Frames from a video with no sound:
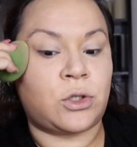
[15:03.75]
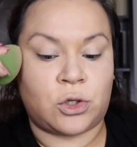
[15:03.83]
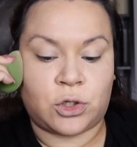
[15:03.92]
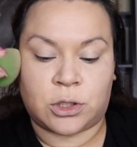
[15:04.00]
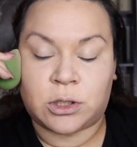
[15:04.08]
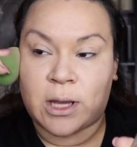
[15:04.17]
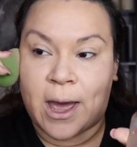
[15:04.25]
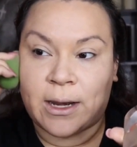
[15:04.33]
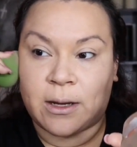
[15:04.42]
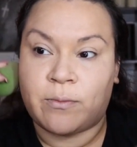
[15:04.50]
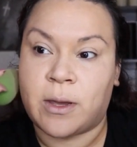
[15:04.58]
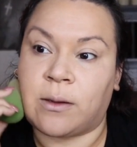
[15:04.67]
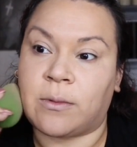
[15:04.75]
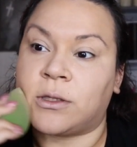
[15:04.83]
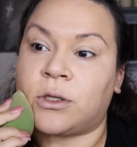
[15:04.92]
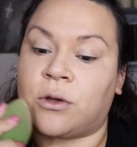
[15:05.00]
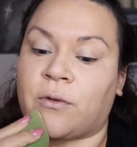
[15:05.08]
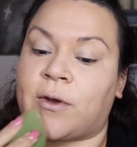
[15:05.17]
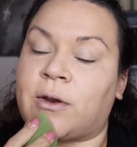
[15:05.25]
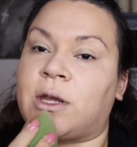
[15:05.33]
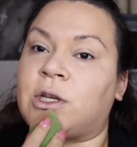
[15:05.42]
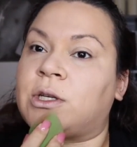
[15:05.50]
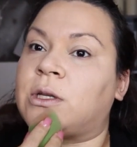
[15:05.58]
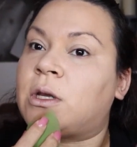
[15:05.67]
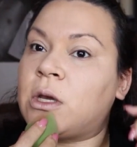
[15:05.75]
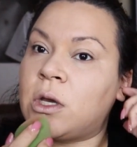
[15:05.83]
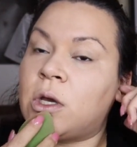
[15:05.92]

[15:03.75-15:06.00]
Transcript: you're just adding pigment to your foundation